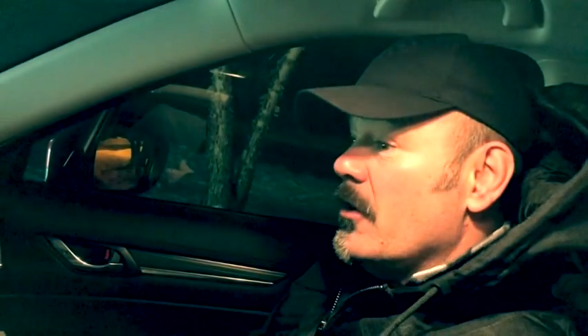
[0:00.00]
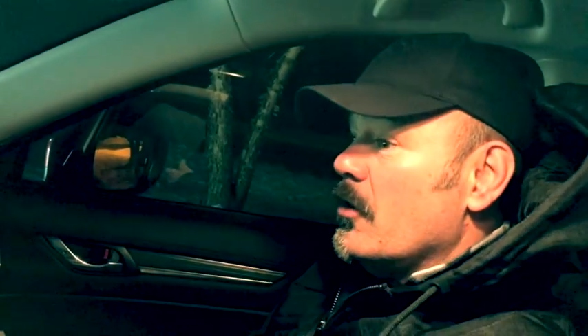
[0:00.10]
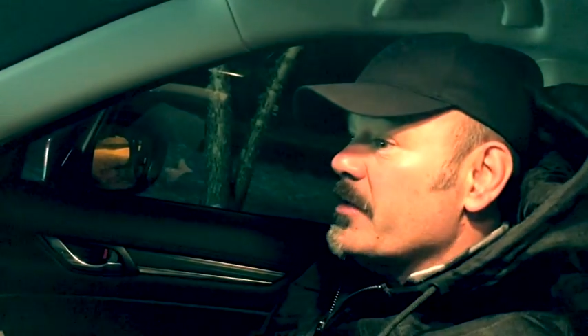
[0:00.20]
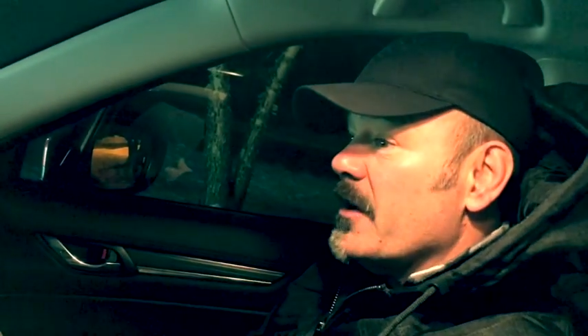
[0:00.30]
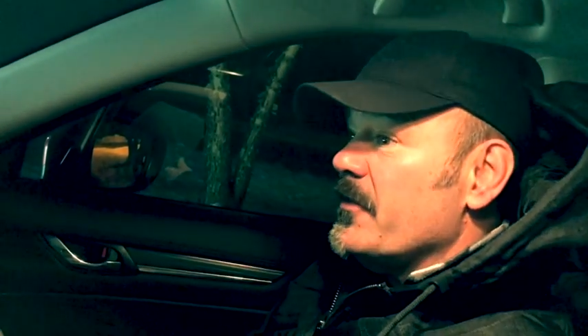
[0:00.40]

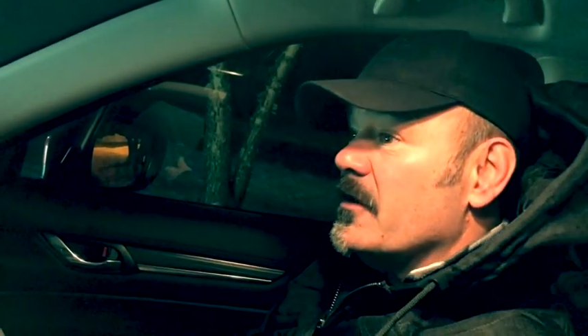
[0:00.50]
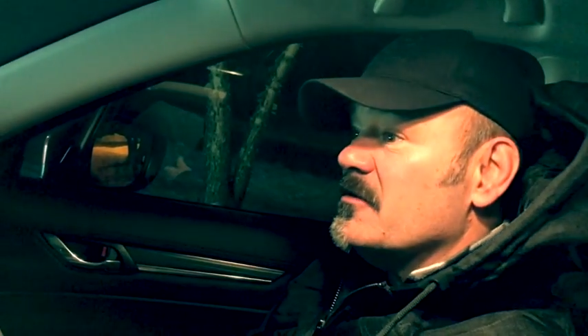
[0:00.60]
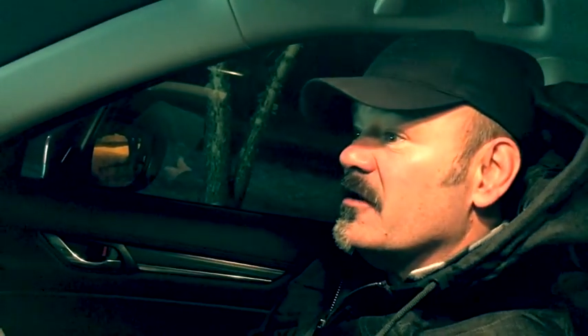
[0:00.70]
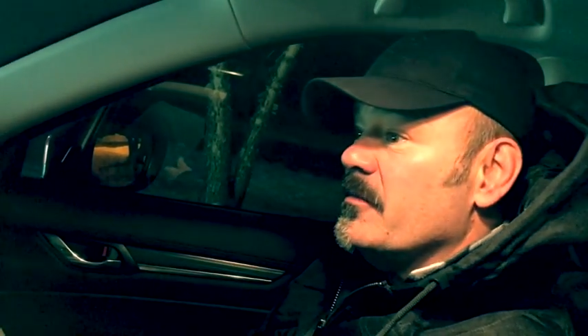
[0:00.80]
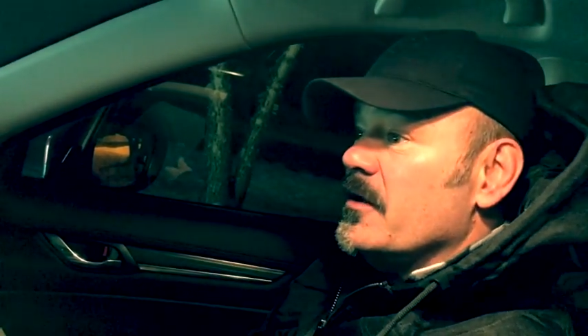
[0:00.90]
No, but I think
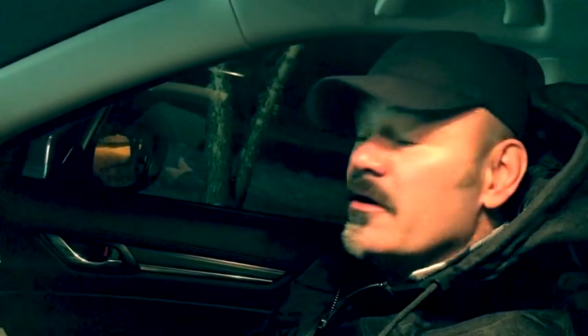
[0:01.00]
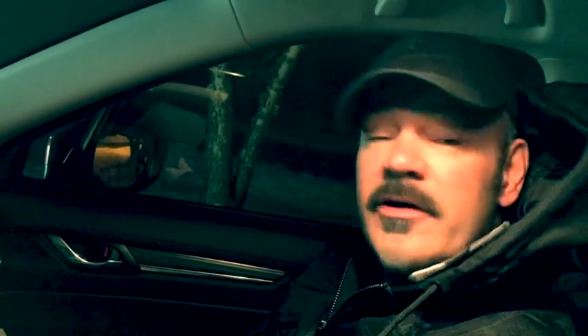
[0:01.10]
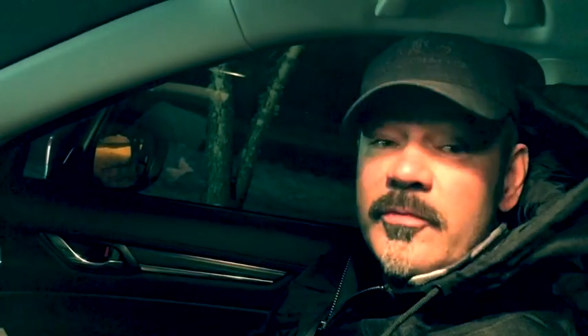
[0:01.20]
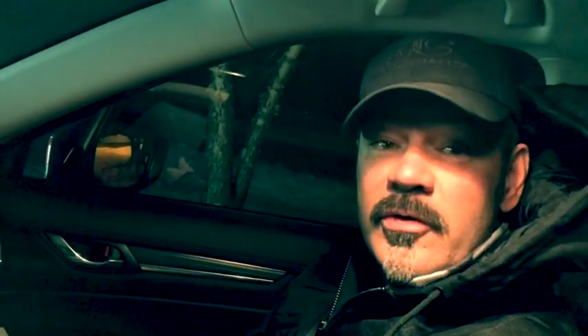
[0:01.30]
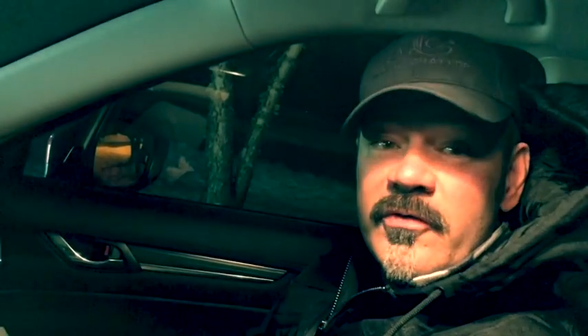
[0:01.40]
it's going to be a
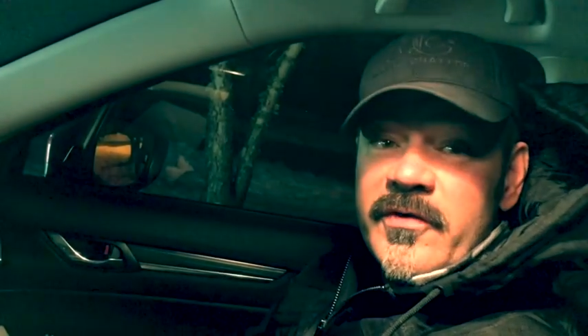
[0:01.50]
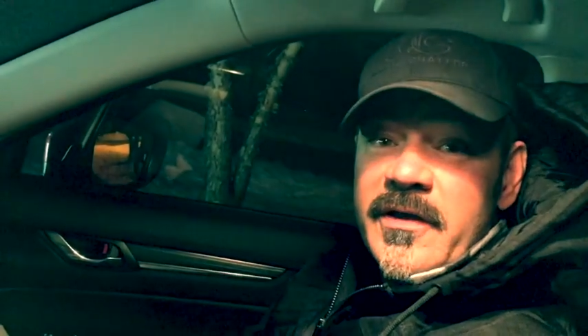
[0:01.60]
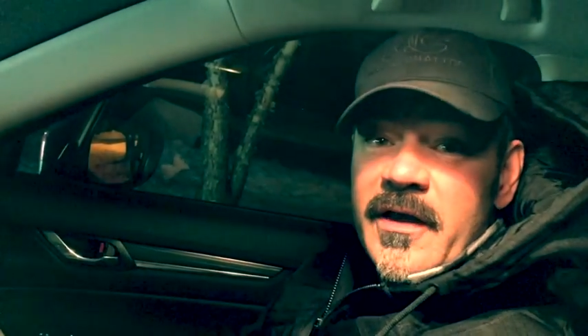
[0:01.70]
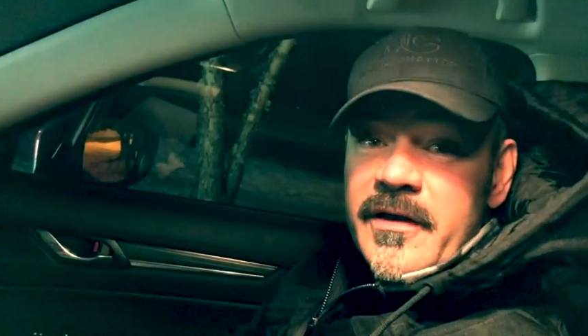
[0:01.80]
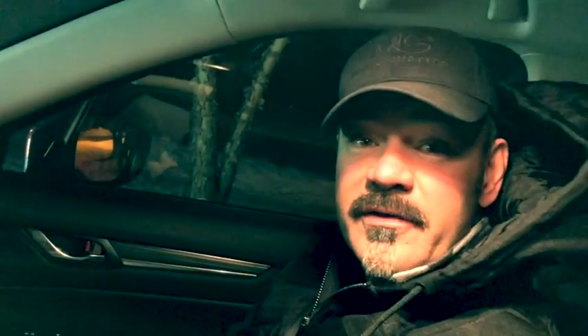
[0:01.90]
good
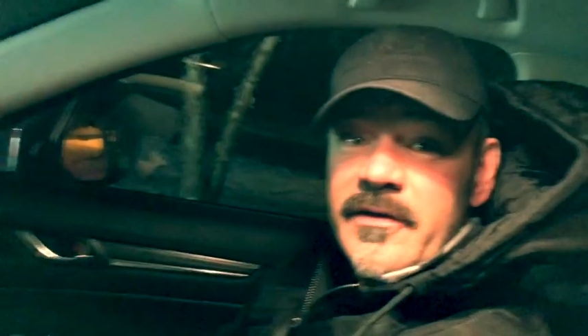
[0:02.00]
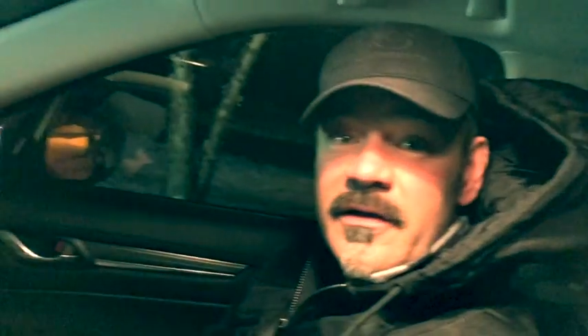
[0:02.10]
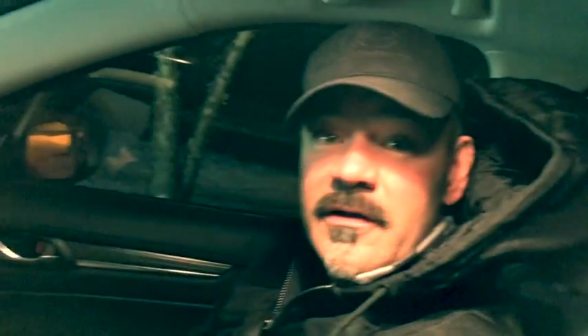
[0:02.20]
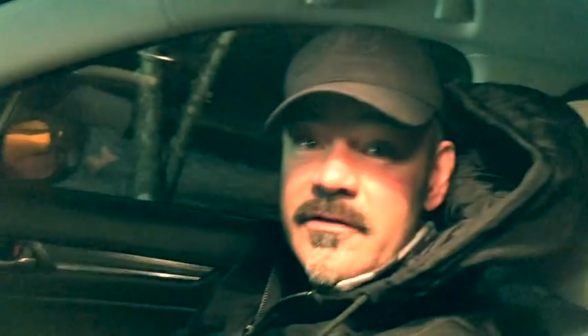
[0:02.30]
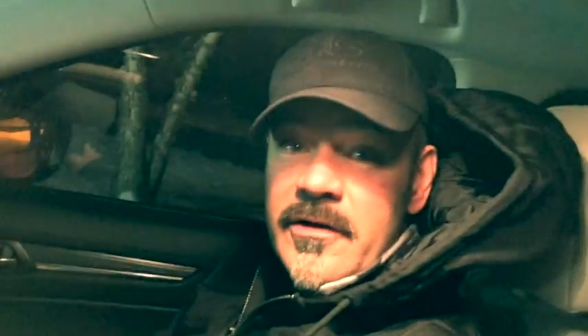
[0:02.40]
movie, and uh,
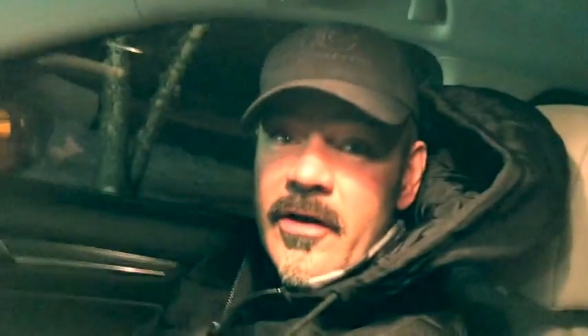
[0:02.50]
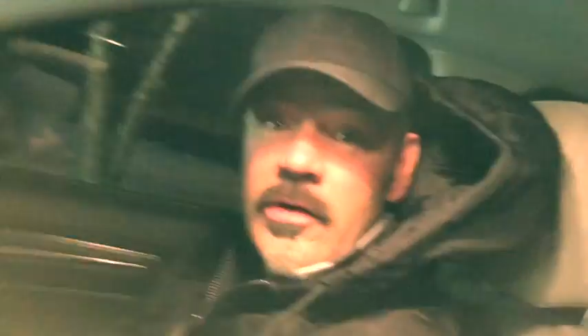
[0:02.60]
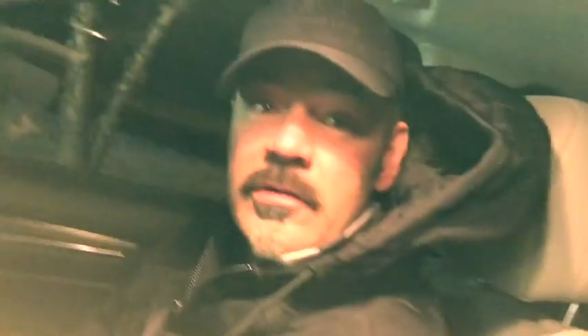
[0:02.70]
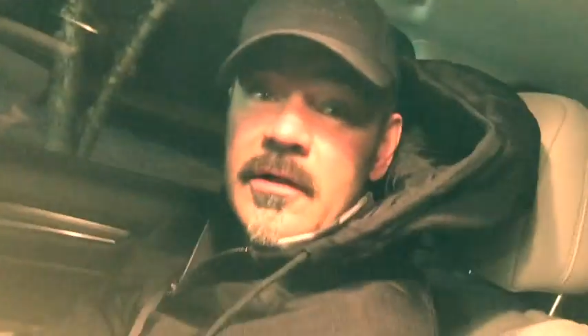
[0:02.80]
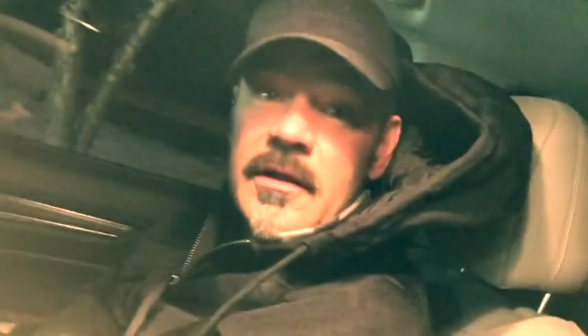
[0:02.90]
yeah. you
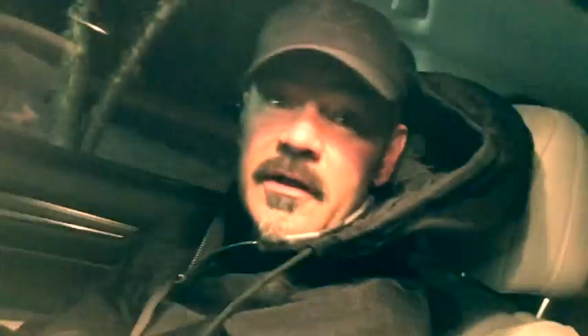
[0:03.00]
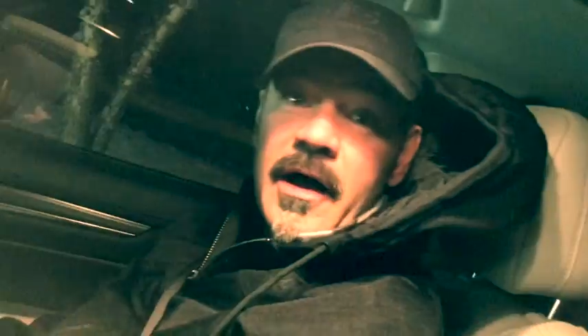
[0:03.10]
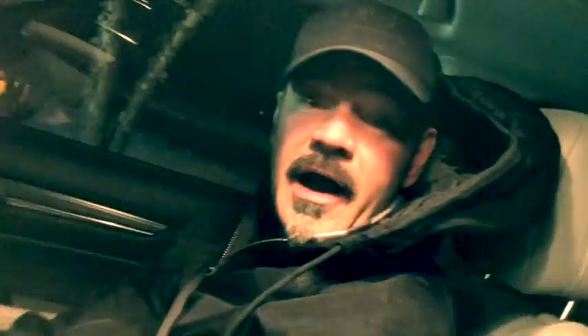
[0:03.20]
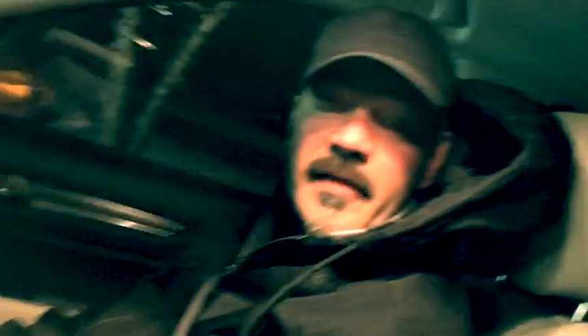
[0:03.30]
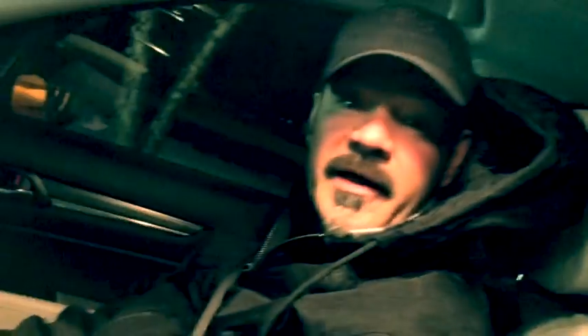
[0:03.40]
know,
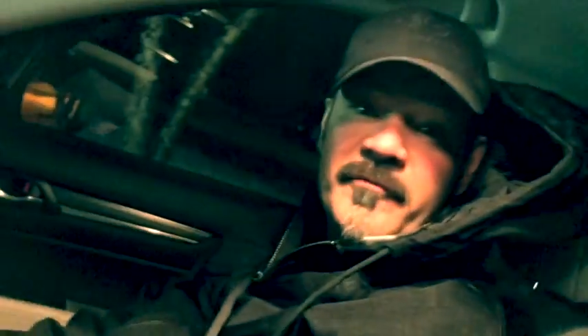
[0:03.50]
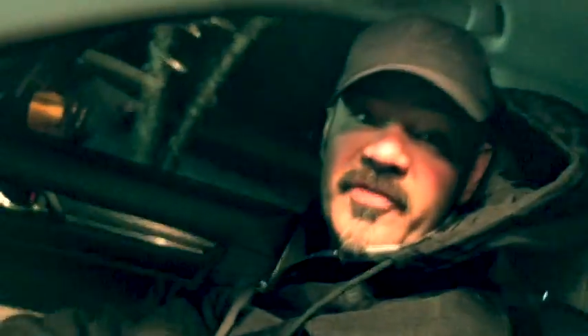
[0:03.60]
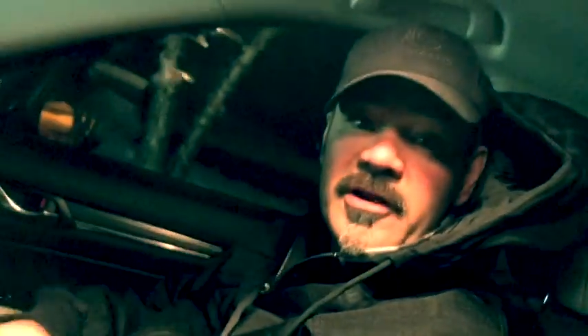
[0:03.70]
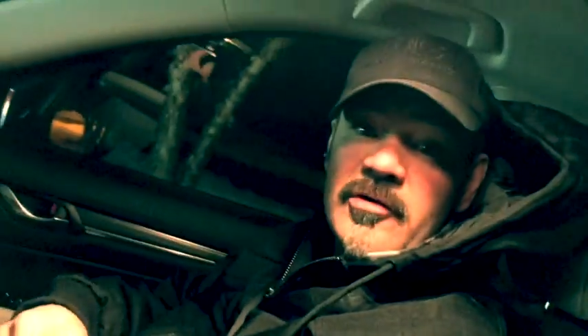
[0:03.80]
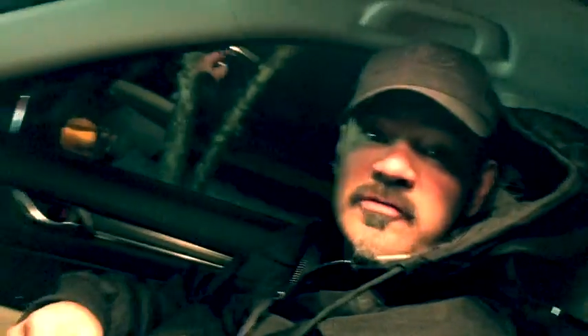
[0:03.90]
I like
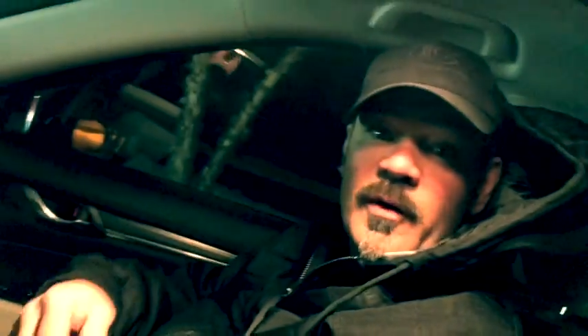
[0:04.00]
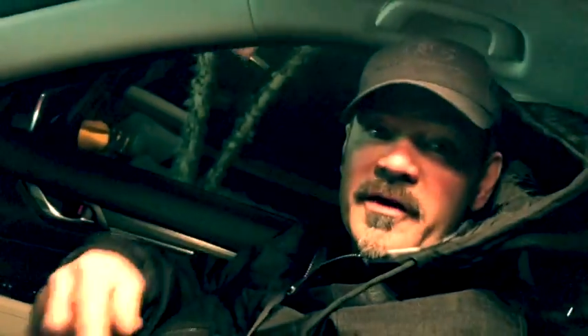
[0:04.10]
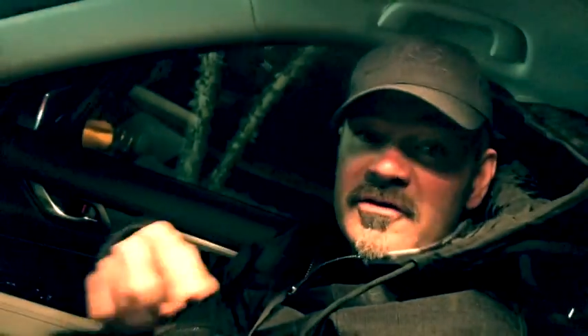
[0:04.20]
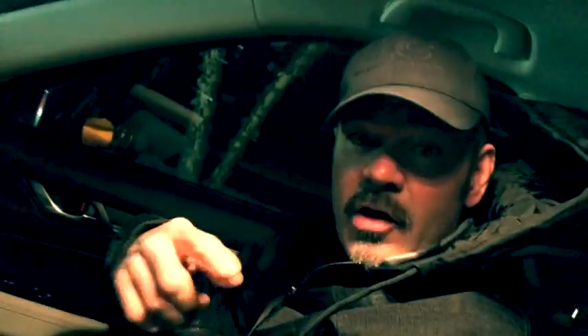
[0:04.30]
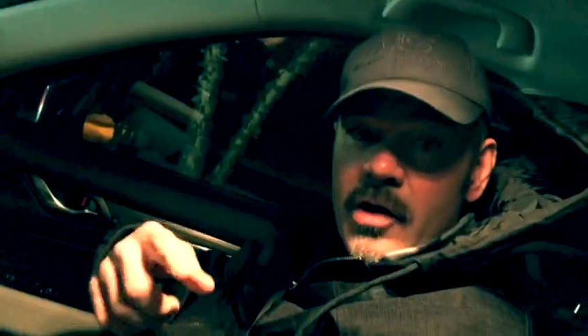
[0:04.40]
videos when
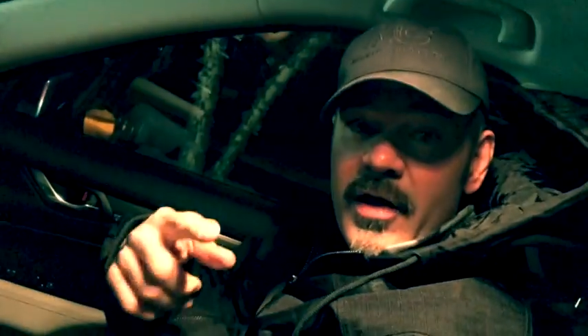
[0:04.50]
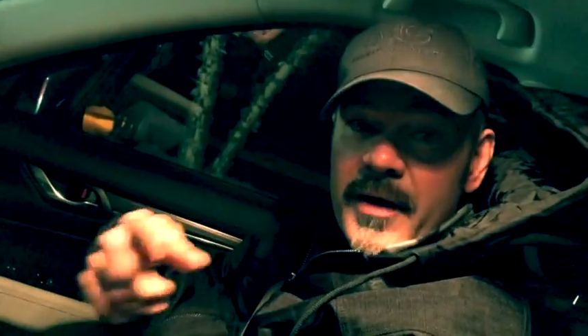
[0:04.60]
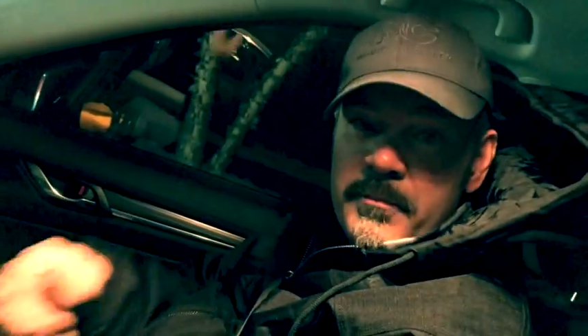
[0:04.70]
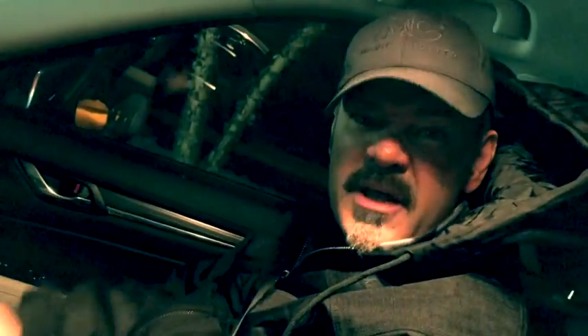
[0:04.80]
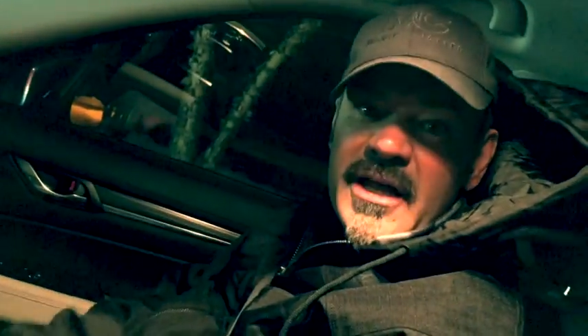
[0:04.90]
it's all
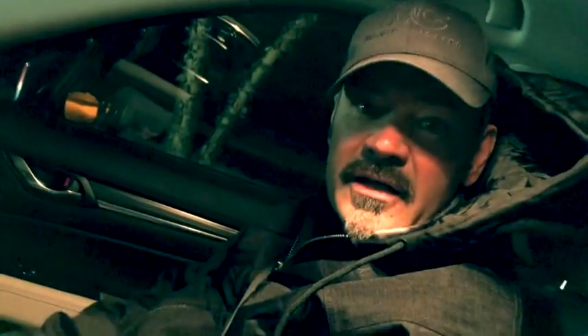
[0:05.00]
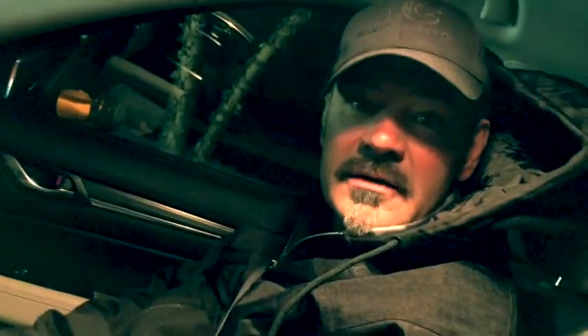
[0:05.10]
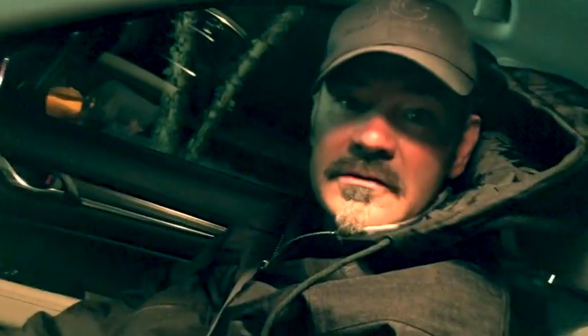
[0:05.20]
on me.